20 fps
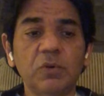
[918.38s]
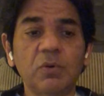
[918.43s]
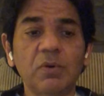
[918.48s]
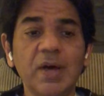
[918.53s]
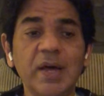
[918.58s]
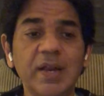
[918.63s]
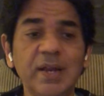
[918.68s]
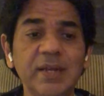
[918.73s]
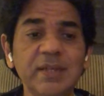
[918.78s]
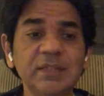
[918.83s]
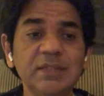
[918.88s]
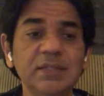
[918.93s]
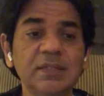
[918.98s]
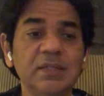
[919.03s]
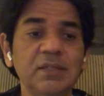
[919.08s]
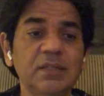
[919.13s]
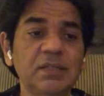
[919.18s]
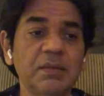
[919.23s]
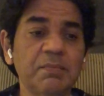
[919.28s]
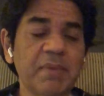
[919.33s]
unless
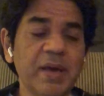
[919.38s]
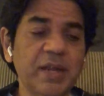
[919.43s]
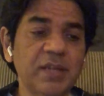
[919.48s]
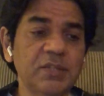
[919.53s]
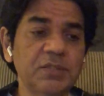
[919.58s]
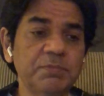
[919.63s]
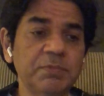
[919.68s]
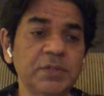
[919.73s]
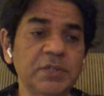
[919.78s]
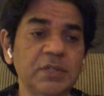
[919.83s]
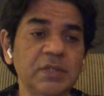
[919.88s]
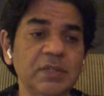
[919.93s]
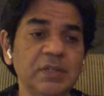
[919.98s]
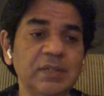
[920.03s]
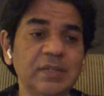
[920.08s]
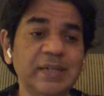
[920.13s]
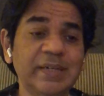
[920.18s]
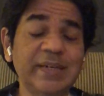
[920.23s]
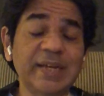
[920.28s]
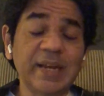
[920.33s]
the management,
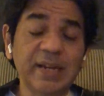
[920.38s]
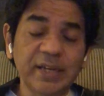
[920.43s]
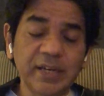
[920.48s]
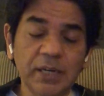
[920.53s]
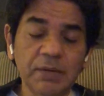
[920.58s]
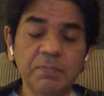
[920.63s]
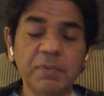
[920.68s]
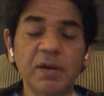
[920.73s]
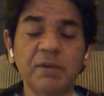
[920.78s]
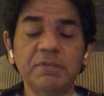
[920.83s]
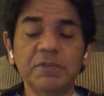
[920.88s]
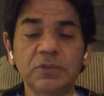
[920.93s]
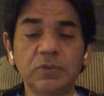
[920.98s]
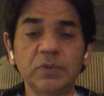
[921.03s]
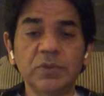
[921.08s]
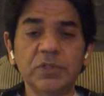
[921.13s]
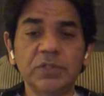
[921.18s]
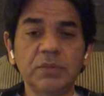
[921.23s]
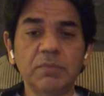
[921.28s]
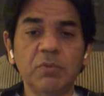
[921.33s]
they delegate powers to
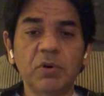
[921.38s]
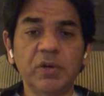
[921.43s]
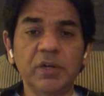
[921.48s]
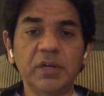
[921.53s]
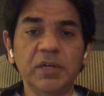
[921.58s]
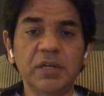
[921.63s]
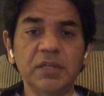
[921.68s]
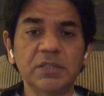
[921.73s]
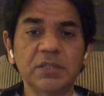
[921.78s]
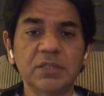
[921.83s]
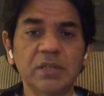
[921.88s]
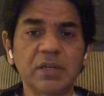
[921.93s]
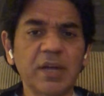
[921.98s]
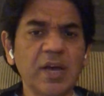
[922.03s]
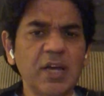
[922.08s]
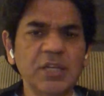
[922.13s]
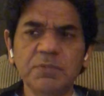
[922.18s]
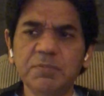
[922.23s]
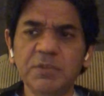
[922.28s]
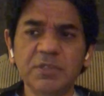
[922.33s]
their subordinates.
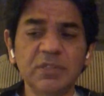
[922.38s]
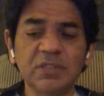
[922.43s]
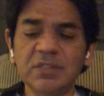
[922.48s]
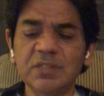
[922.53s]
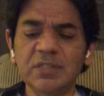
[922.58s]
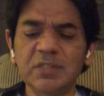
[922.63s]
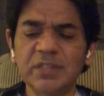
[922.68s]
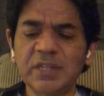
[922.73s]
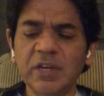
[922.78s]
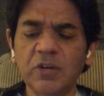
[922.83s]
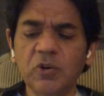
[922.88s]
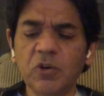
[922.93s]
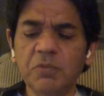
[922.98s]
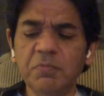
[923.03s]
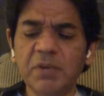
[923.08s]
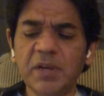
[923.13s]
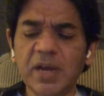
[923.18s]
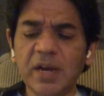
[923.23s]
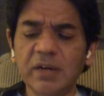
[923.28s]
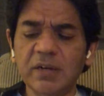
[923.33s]
Large businesses cannot
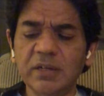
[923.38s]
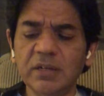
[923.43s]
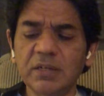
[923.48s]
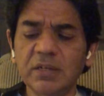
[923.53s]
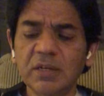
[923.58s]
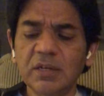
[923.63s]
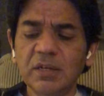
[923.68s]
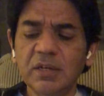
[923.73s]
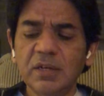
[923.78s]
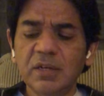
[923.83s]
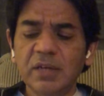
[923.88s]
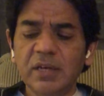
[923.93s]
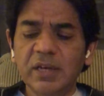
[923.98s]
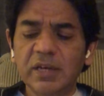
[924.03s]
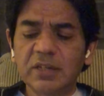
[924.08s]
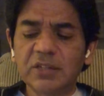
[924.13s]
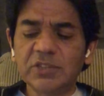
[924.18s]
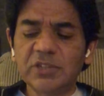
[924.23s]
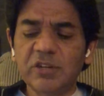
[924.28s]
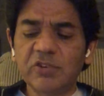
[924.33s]
be handled in
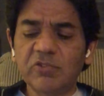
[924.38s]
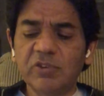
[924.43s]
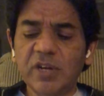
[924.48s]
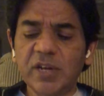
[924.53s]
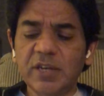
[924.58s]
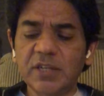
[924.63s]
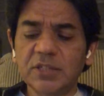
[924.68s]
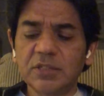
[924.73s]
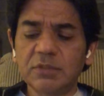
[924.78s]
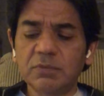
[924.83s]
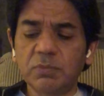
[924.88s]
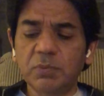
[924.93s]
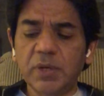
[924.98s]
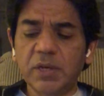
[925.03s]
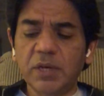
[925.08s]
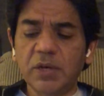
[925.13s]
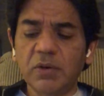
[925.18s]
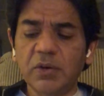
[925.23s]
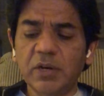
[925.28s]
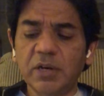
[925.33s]
a centralized
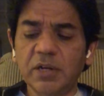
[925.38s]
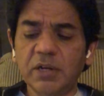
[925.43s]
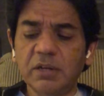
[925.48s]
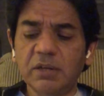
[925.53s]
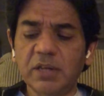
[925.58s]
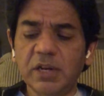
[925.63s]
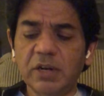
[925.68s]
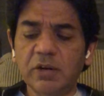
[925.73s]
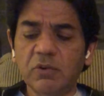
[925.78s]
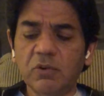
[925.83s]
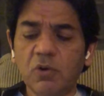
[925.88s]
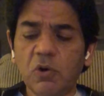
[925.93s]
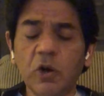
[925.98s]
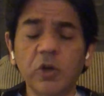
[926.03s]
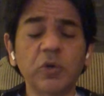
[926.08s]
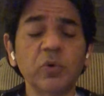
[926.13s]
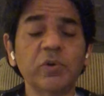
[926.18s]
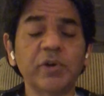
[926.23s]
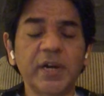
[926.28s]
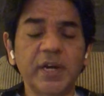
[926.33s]
way or in an
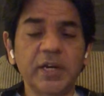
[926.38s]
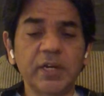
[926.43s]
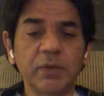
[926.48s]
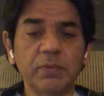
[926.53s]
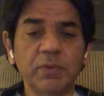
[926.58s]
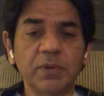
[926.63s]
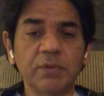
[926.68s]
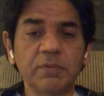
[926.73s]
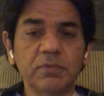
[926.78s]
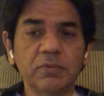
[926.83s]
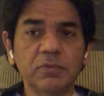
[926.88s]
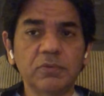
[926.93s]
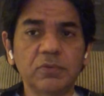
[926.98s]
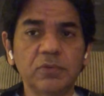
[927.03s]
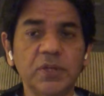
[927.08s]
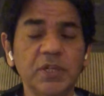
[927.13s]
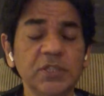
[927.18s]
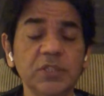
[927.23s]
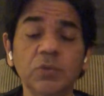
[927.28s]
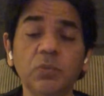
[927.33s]
autocratic way.
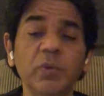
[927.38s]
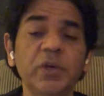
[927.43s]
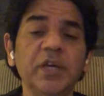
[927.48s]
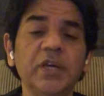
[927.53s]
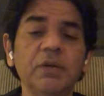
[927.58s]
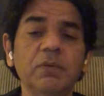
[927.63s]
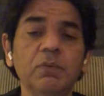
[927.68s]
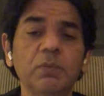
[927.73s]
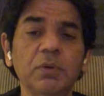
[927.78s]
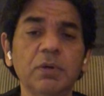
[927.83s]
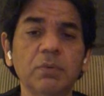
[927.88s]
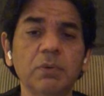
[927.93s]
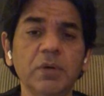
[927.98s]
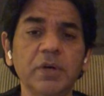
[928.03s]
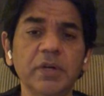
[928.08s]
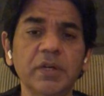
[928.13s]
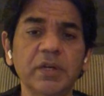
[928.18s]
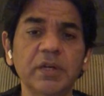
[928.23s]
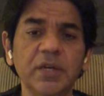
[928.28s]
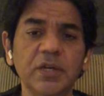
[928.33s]
That doesn't
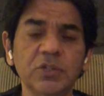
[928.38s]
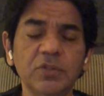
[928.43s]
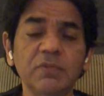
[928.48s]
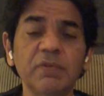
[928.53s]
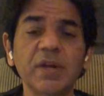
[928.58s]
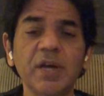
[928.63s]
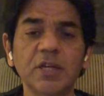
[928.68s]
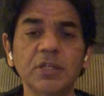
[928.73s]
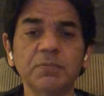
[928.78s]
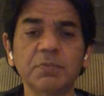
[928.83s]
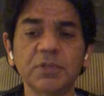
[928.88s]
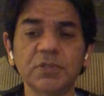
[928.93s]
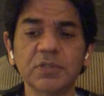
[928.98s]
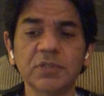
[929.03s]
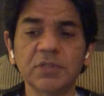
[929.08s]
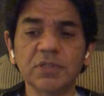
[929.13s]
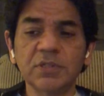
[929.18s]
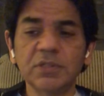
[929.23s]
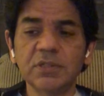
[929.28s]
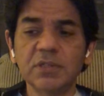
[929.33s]
work in case of large
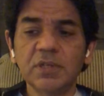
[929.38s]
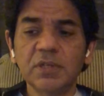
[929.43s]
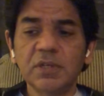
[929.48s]
businesses,